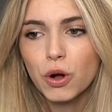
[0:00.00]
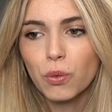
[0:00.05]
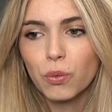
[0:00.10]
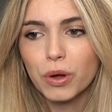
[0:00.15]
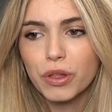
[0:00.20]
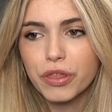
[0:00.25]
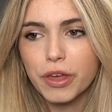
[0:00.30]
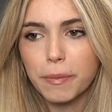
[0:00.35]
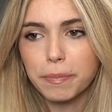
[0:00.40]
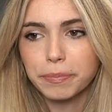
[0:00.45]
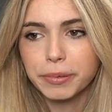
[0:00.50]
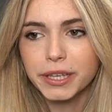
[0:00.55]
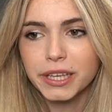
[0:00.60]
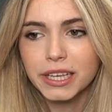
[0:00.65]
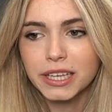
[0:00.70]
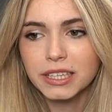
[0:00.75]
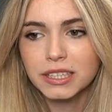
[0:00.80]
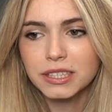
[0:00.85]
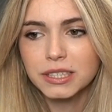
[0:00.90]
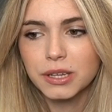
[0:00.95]
with a
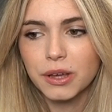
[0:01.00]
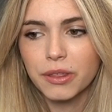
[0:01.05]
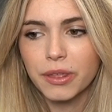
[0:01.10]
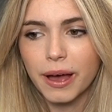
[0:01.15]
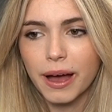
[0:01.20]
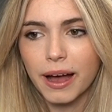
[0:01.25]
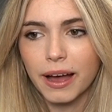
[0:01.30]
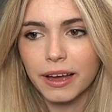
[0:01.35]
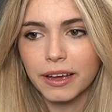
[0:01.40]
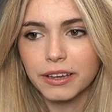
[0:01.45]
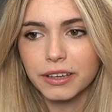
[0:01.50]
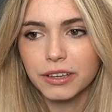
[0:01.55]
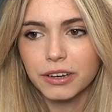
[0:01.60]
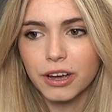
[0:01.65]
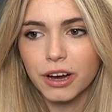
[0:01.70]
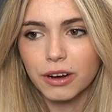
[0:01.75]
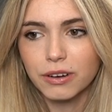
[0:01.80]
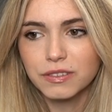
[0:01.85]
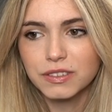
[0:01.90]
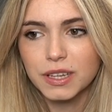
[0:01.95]
piece so that, you
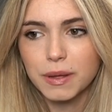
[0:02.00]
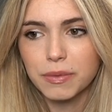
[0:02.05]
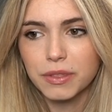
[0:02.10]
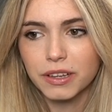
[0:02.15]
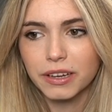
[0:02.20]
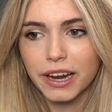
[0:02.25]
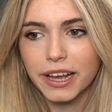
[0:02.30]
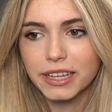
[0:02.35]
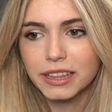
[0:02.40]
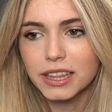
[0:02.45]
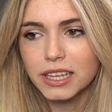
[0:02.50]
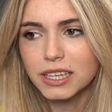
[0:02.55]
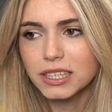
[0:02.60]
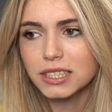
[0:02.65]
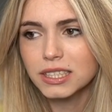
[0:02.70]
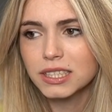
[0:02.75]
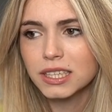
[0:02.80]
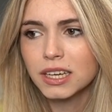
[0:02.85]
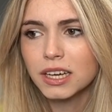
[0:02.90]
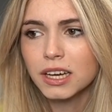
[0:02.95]
know, if something like this,